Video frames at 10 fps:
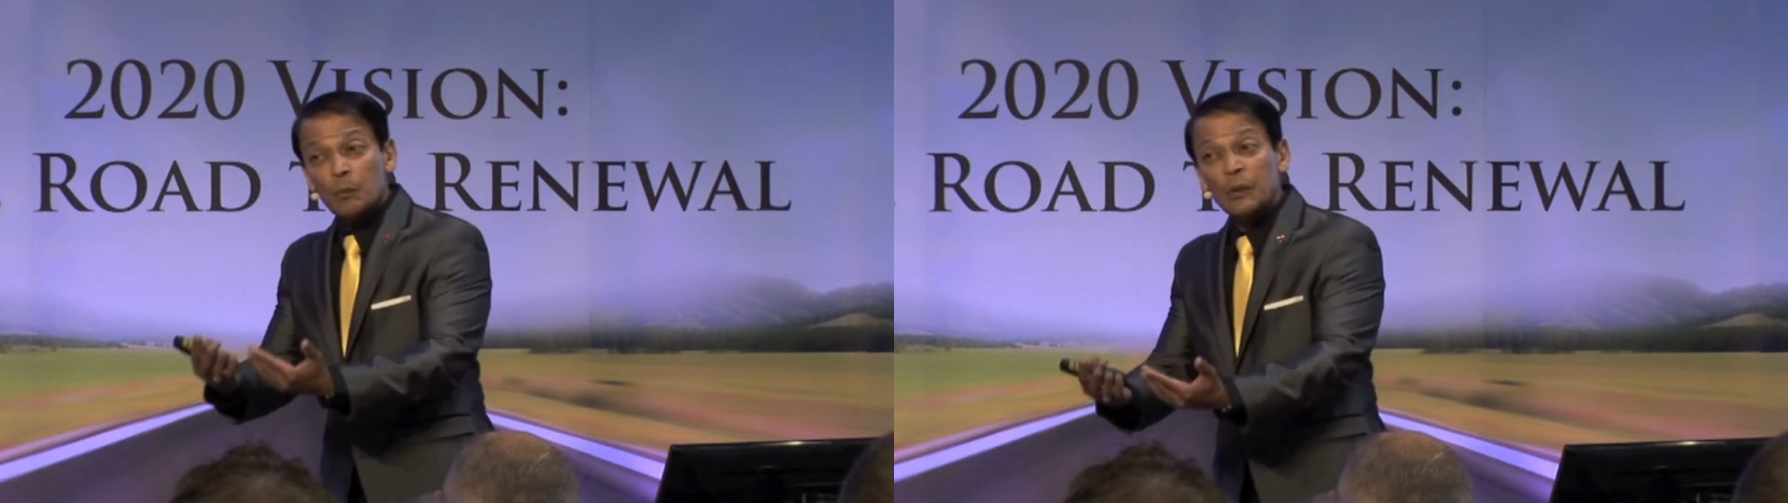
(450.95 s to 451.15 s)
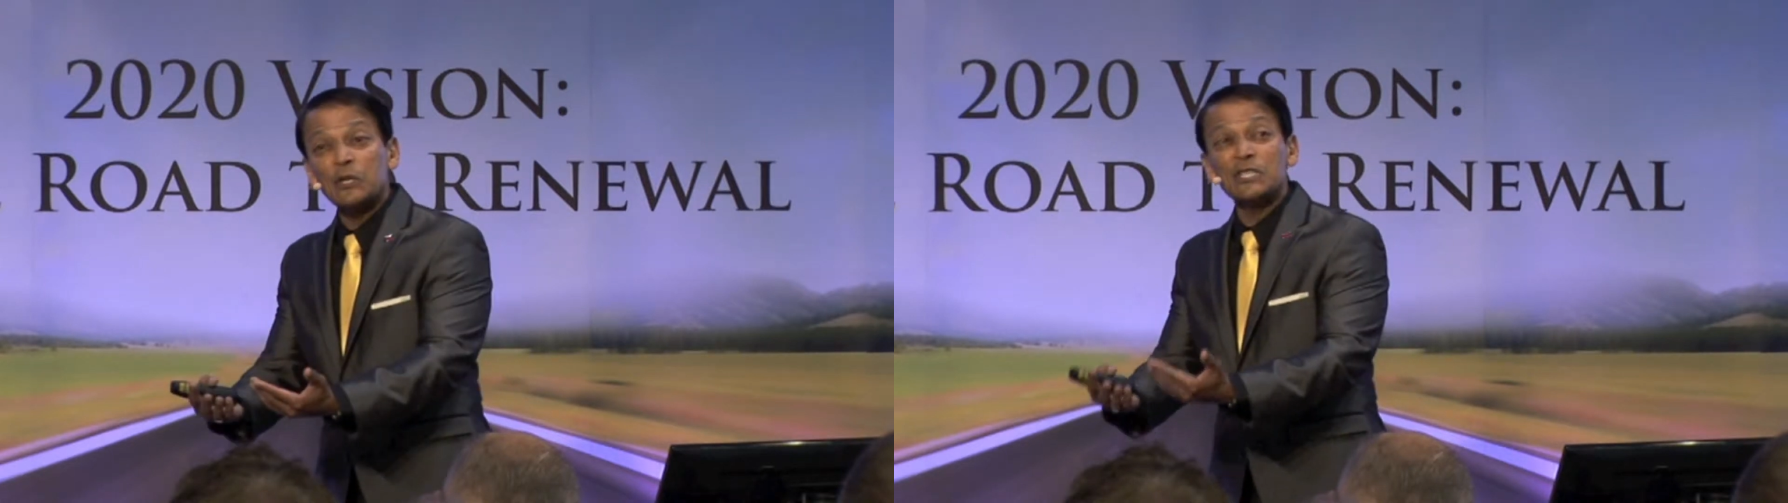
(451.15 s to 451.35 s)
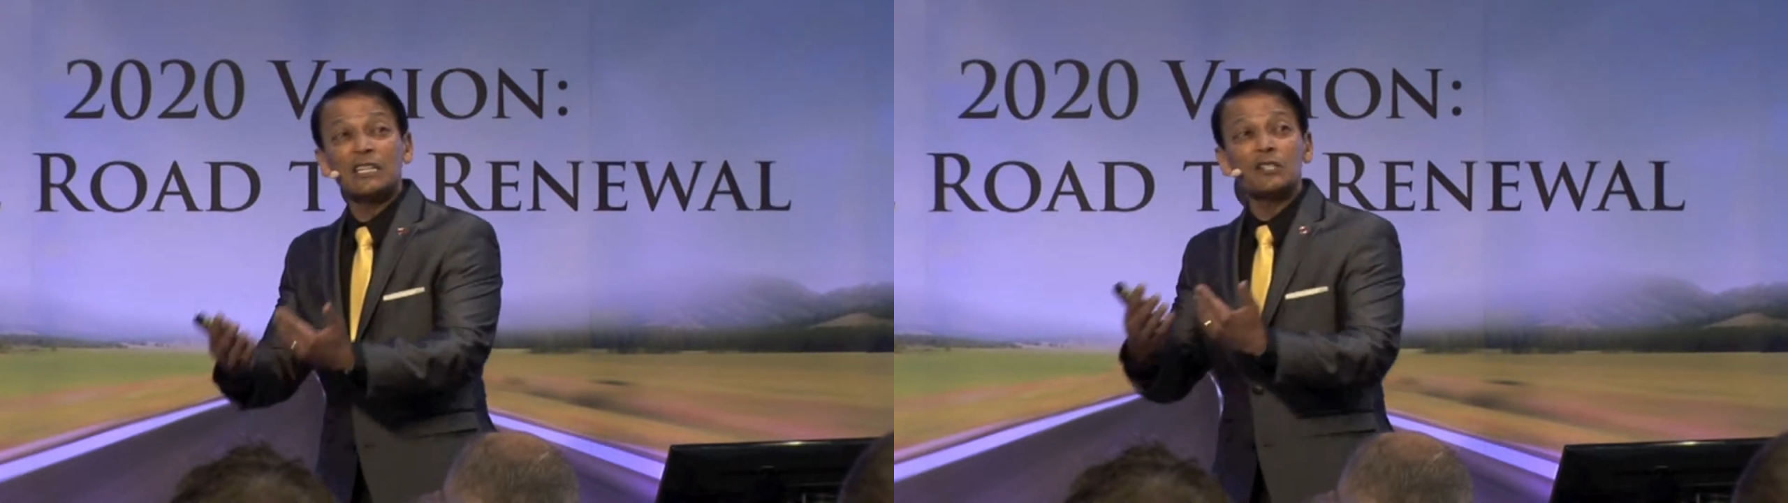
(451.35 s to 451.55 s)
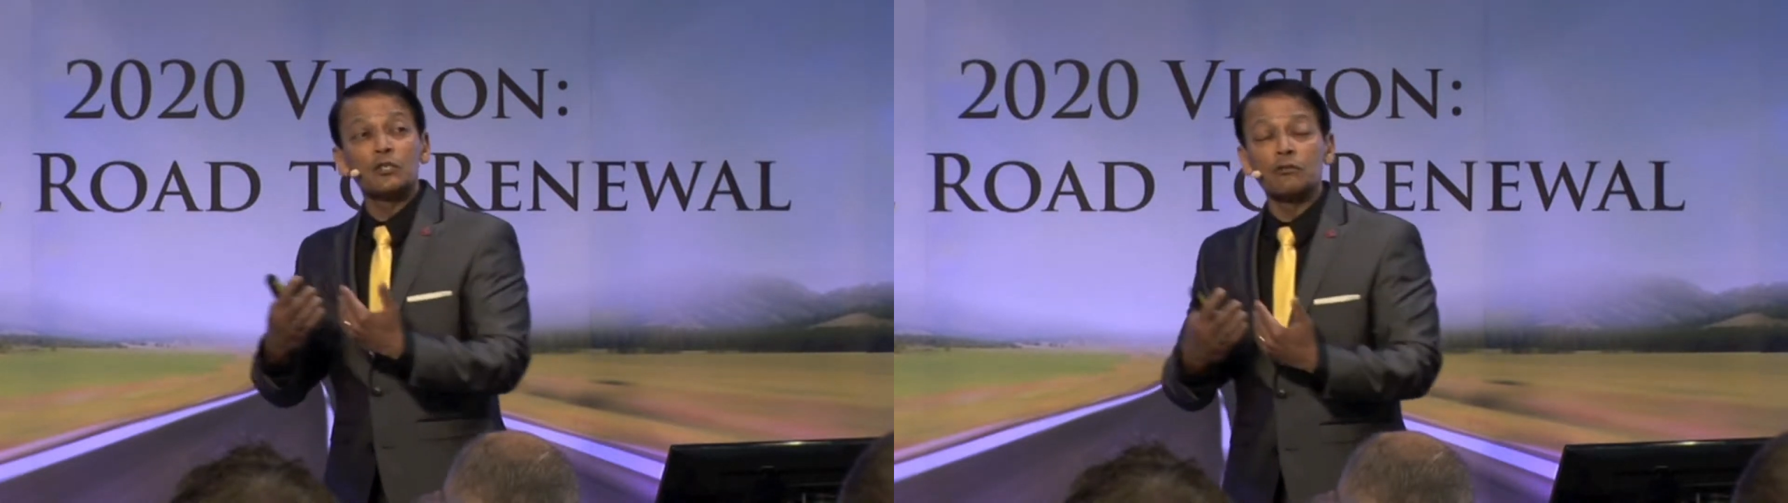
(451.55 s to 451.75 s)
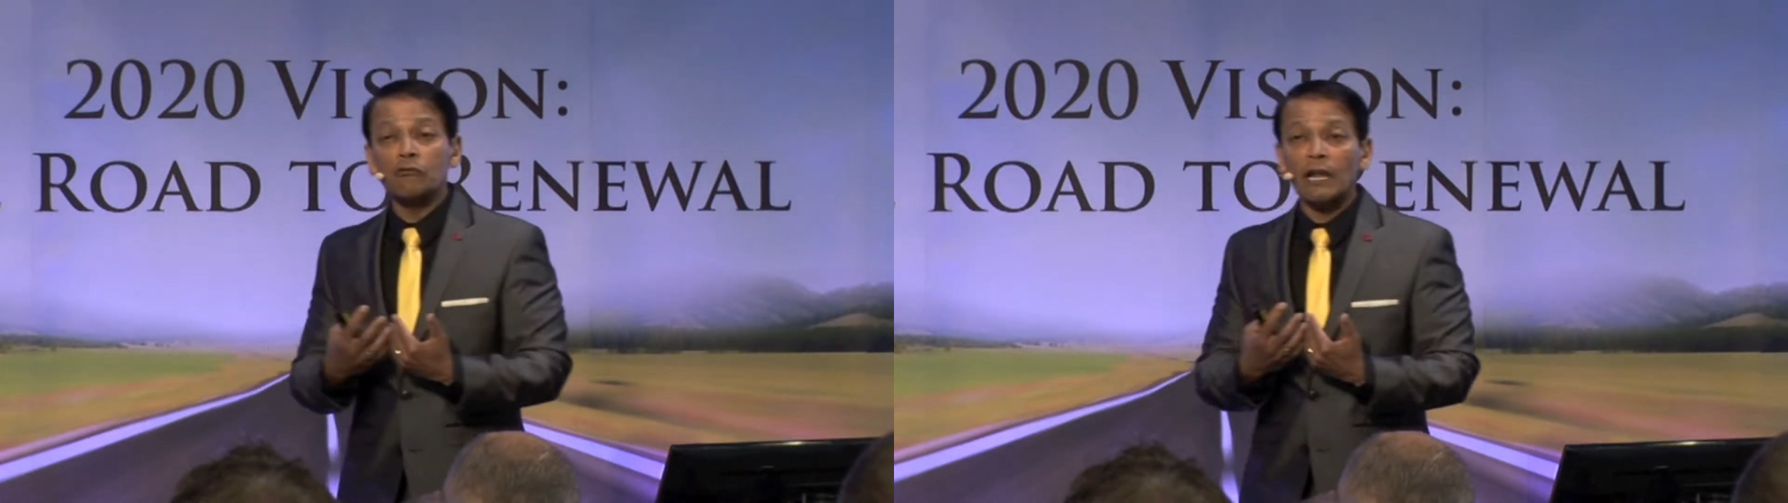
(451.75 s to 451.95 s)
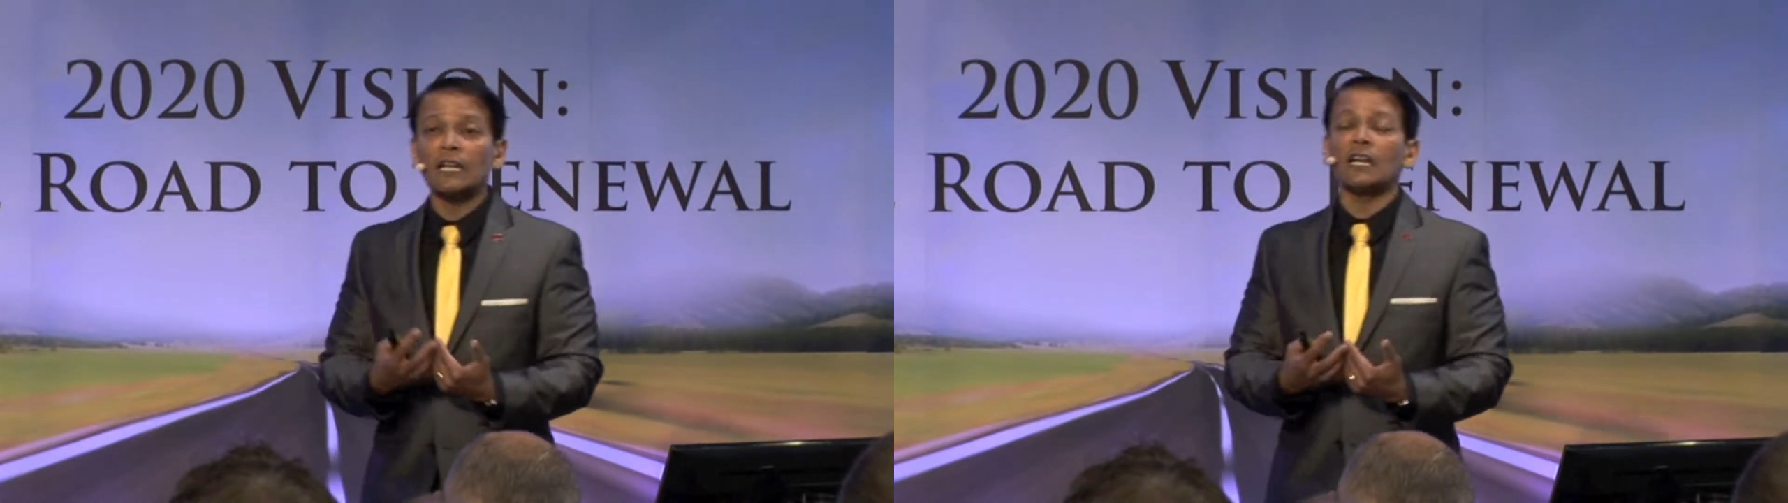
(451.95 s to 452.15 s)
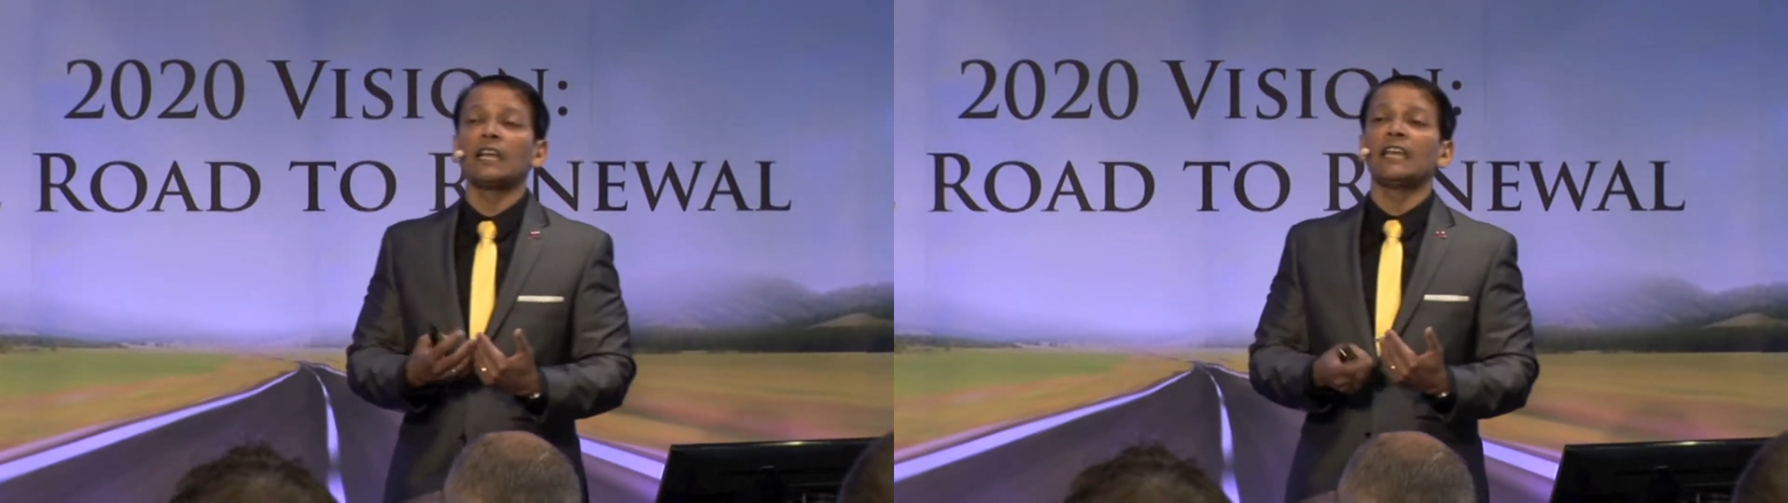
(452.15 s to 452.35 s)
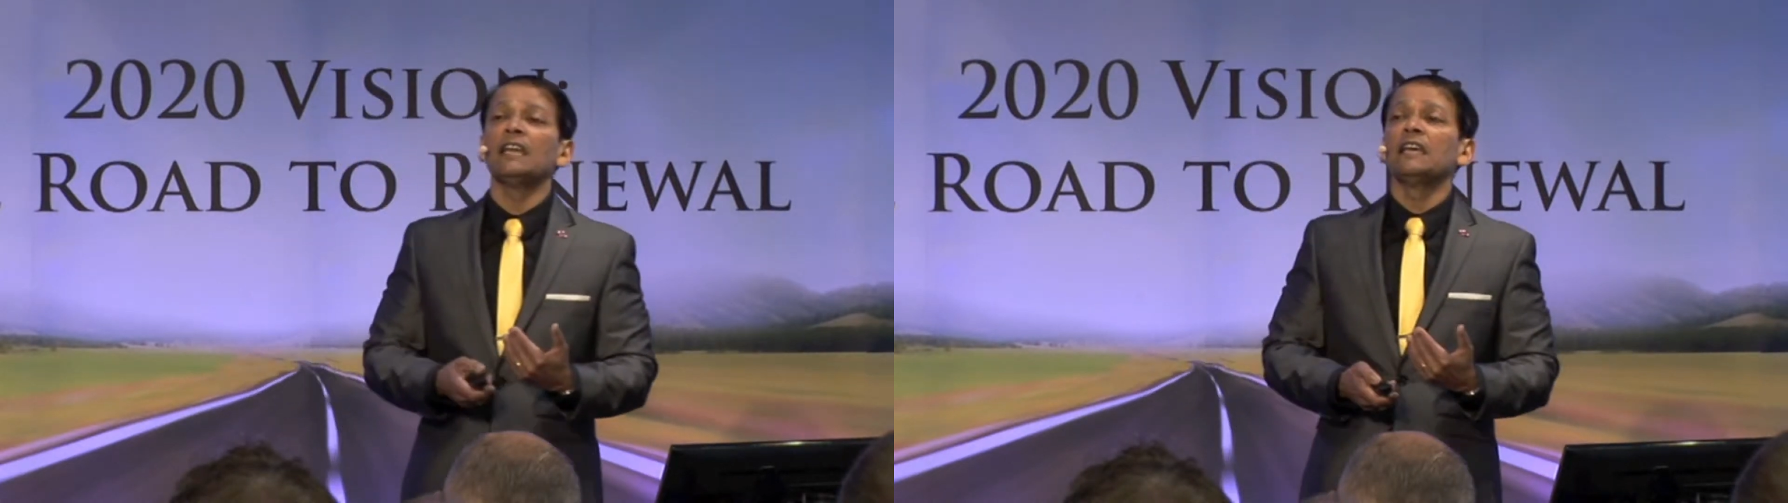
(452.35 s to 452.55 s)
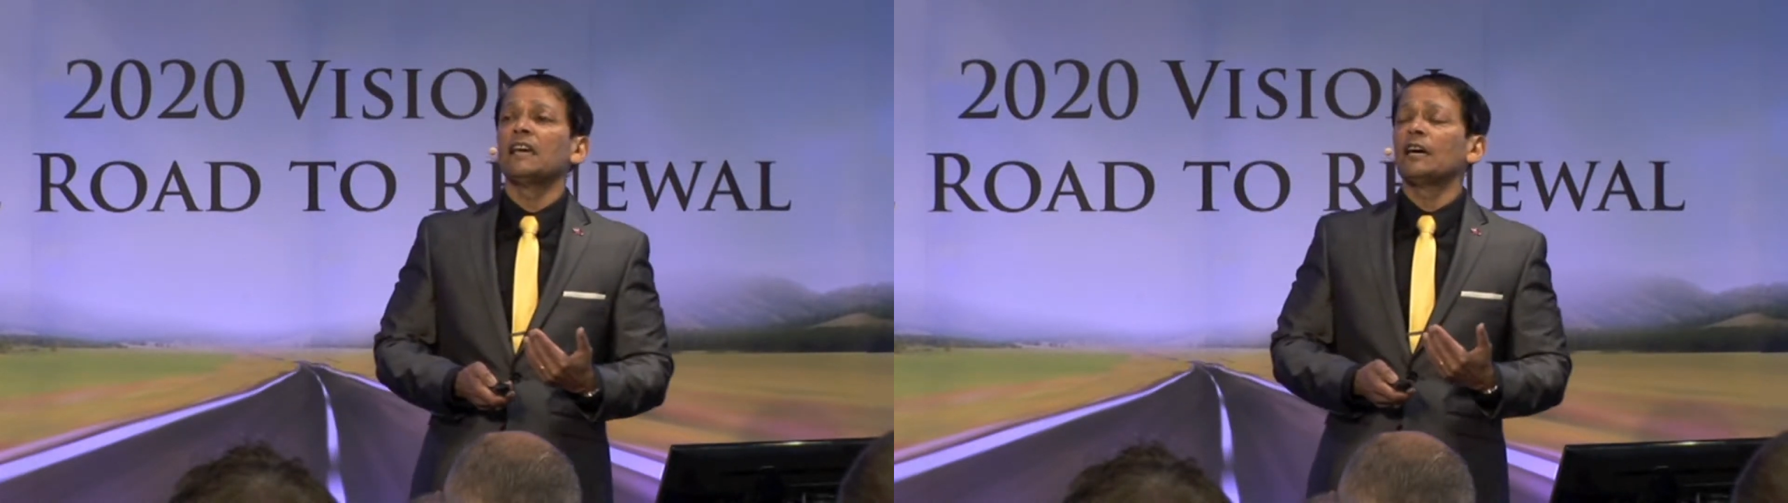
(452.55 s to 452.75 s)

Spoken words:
because it is directly